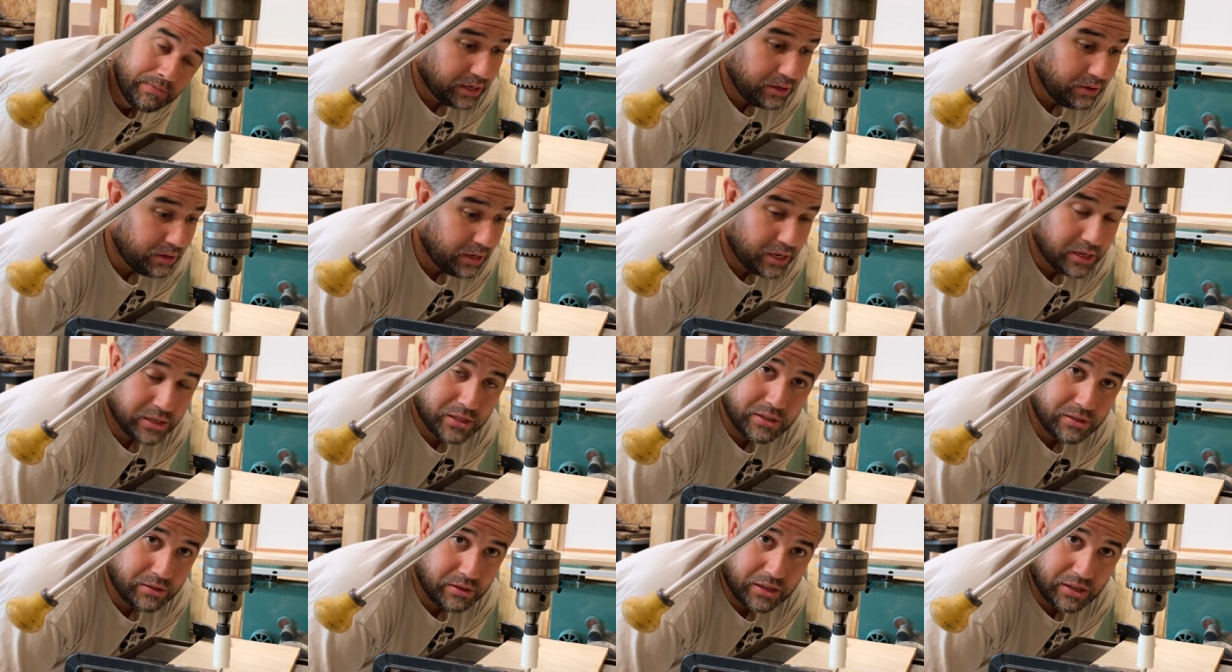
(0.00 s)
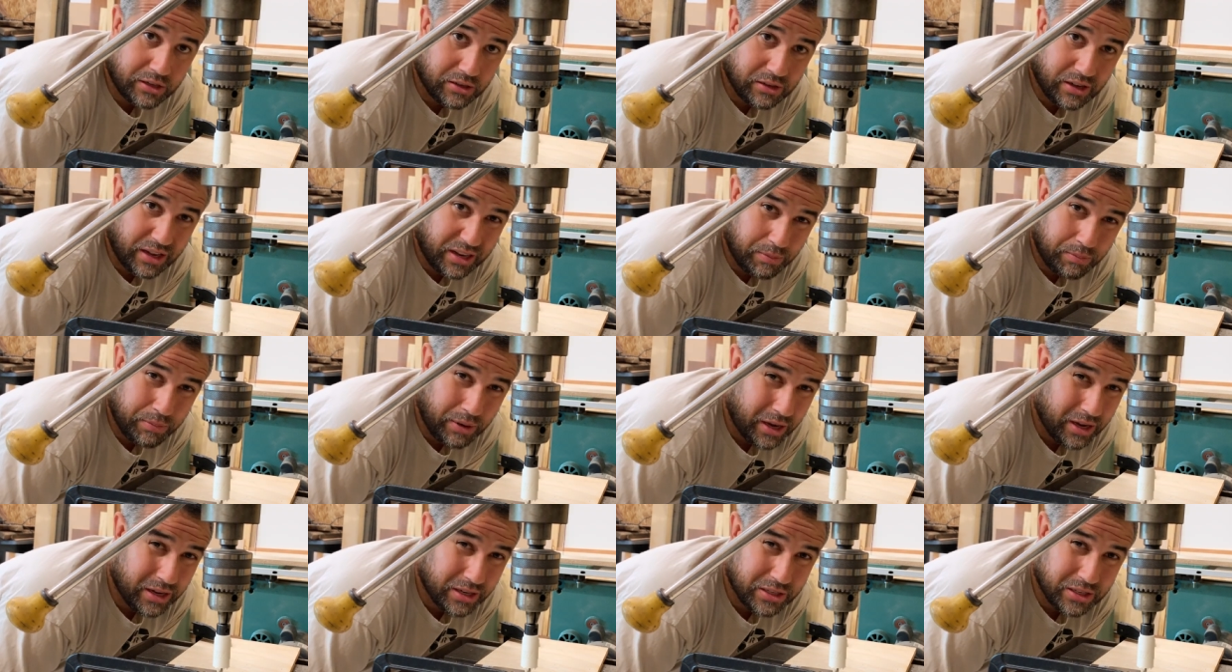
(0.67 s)
You guys can like
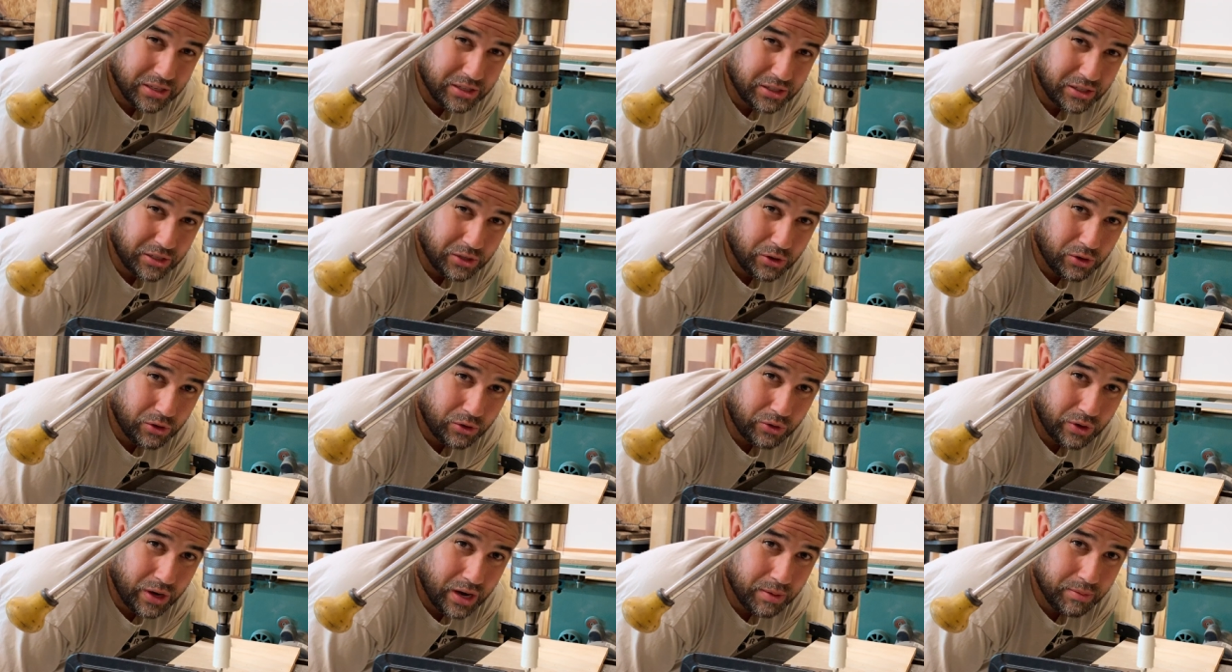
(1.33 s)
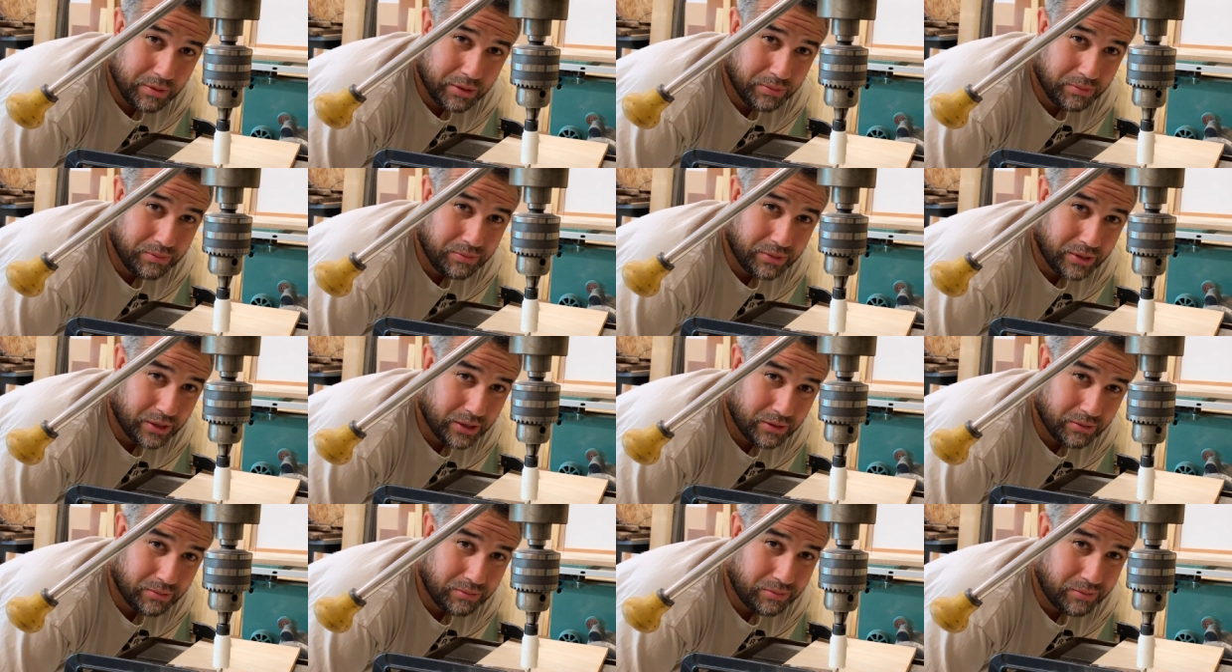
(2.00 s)
pause this and go grab a,
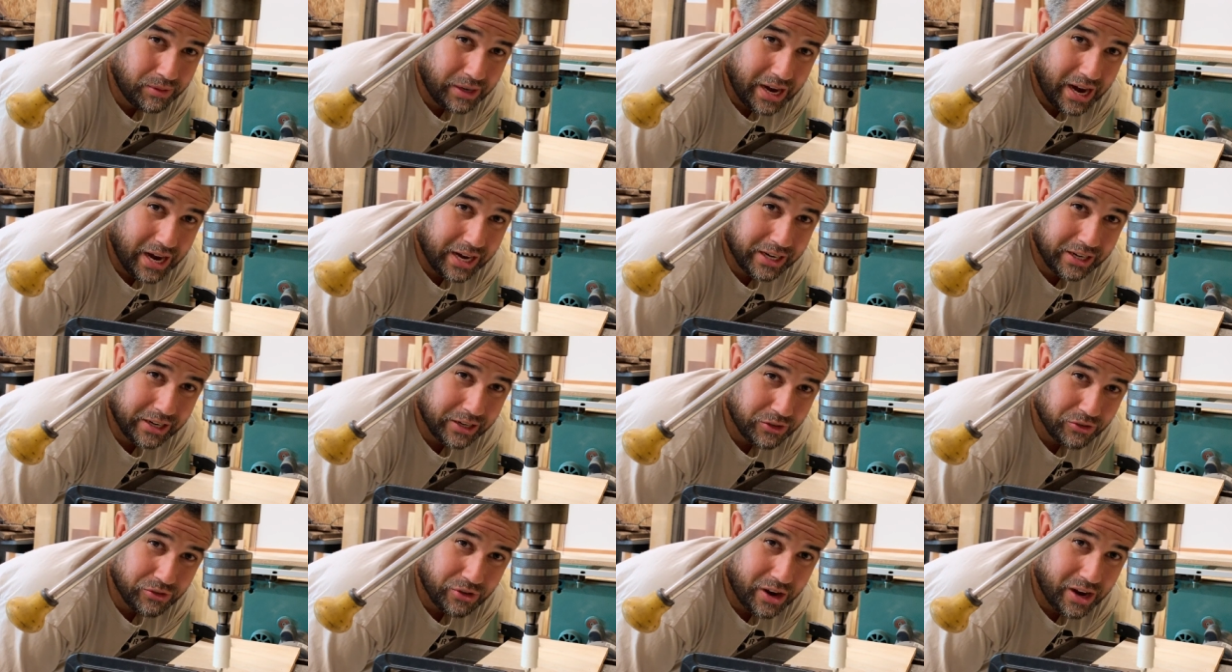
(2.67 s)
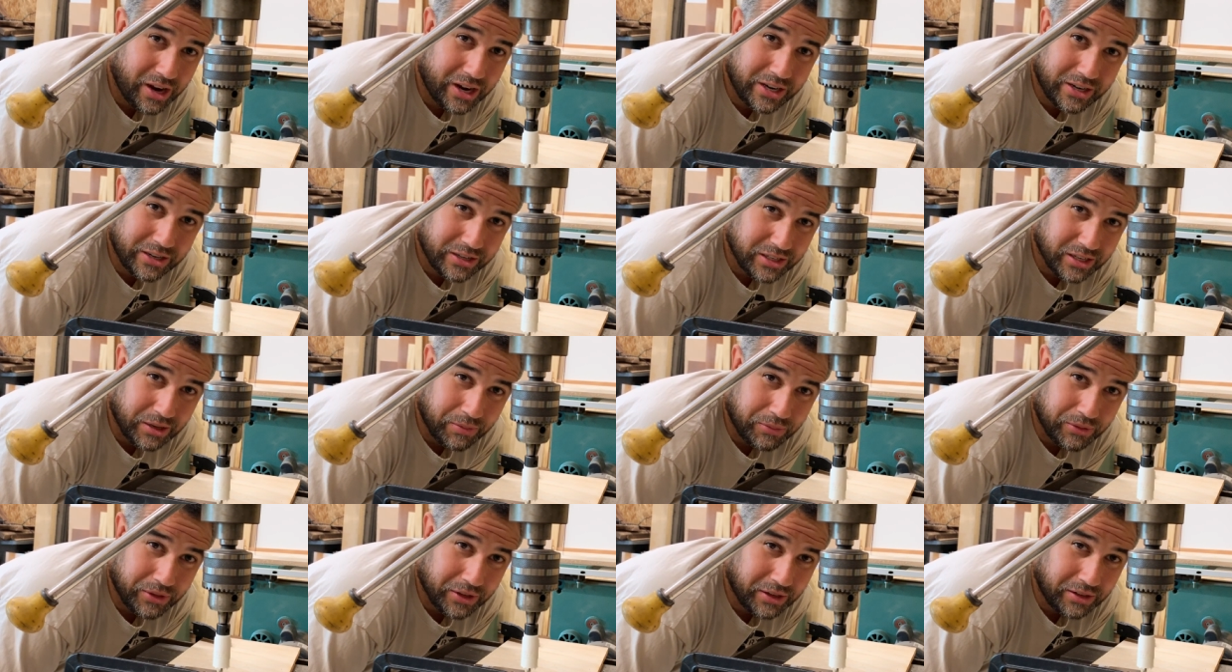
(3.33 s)
you know, can of the Dry or
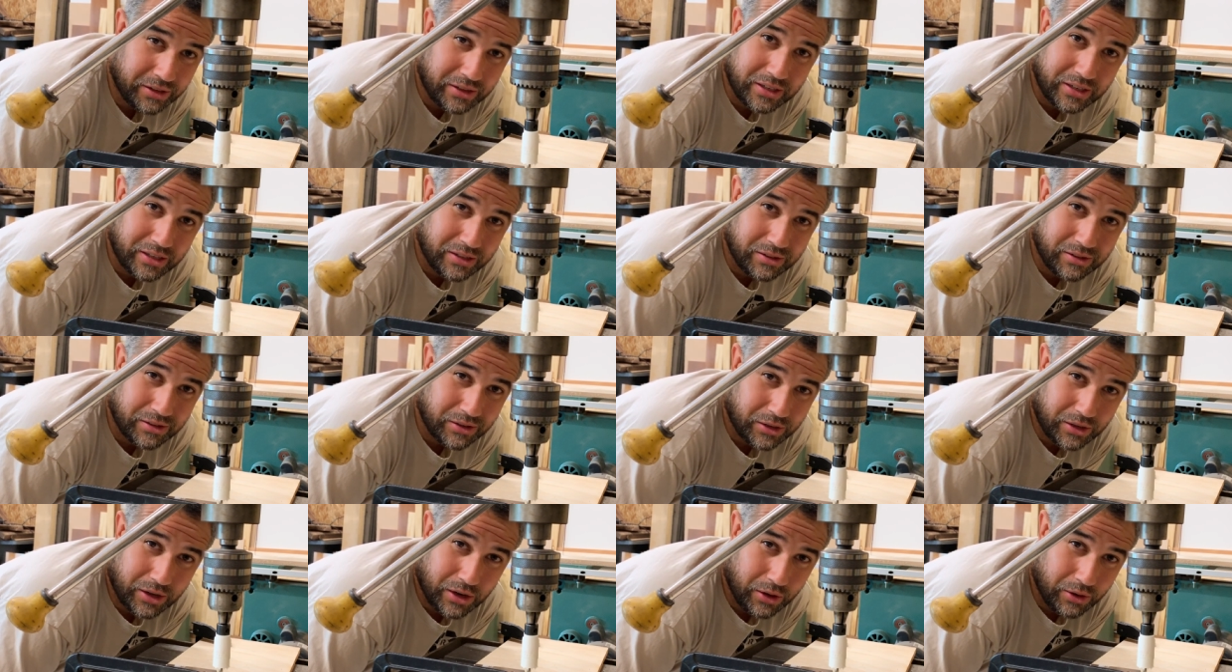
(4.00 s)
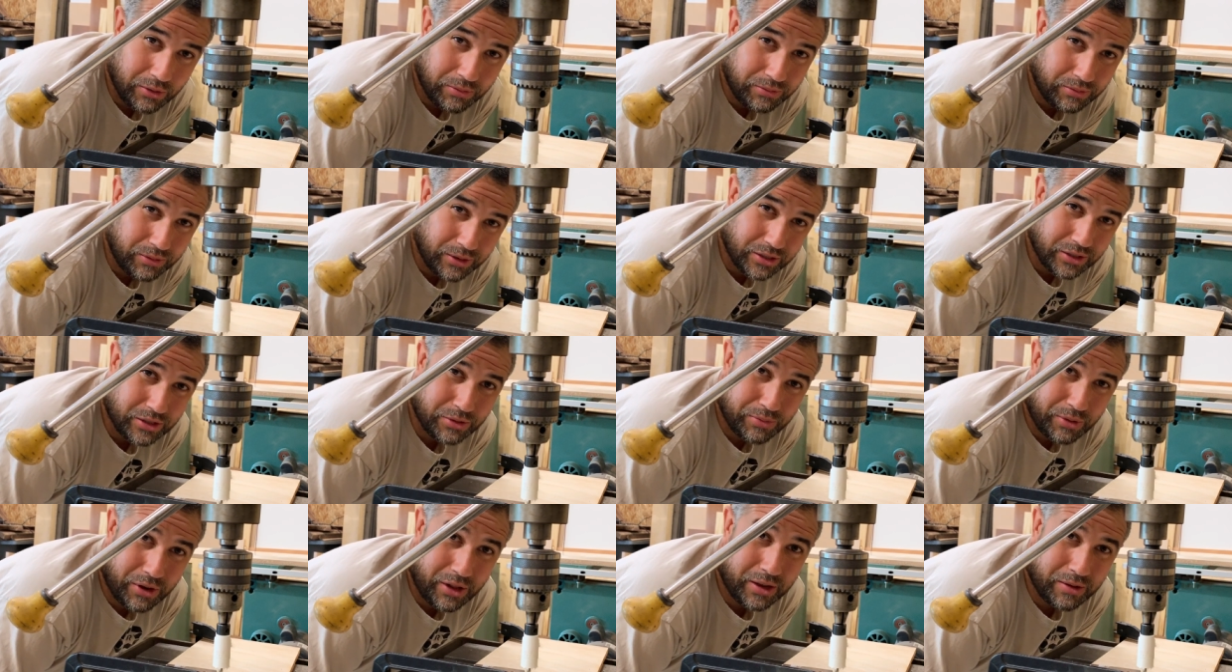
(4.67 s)
something, you know,
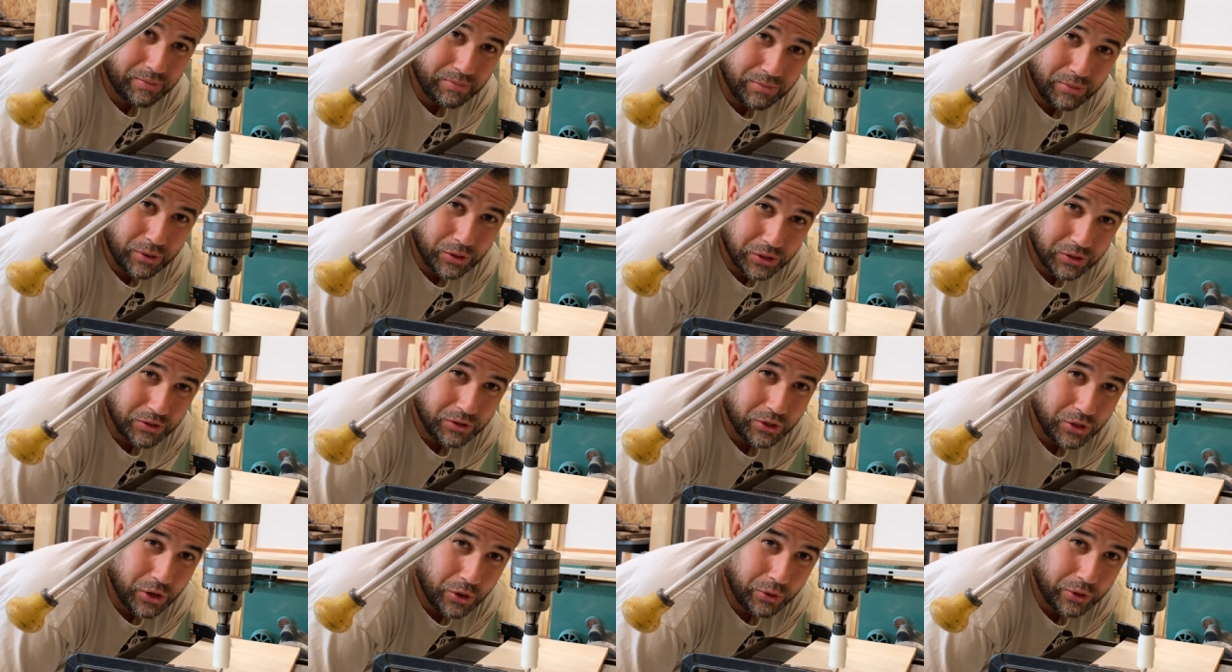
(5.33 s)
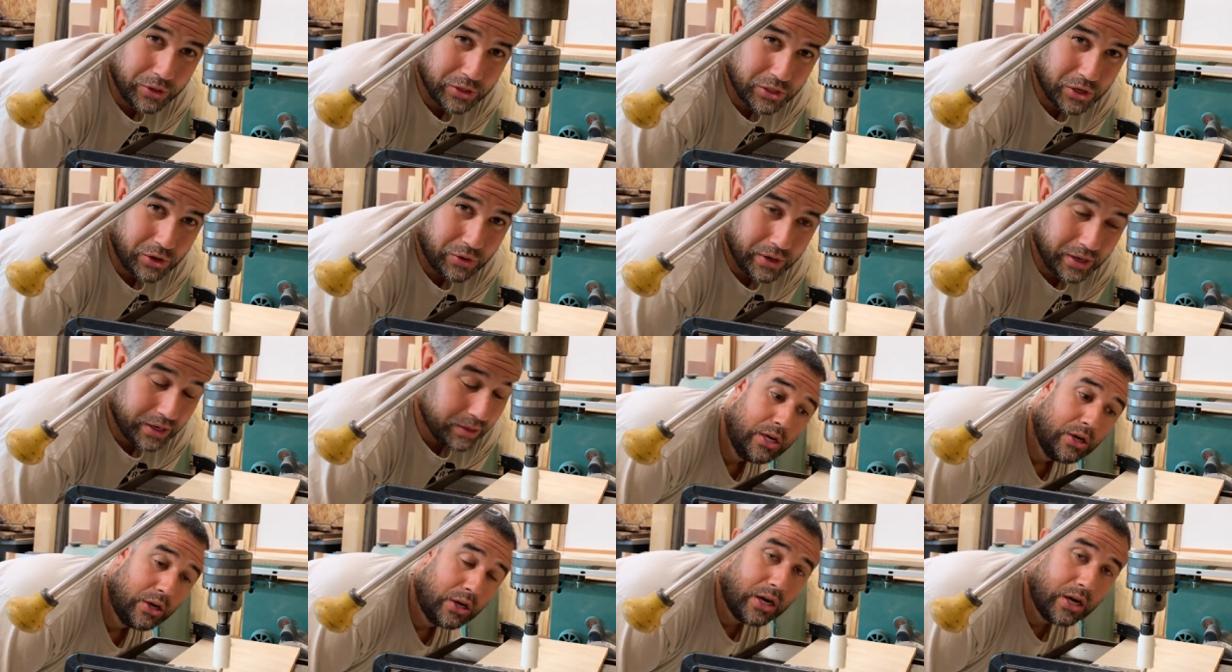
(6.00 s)
because you probably, most of you know this already.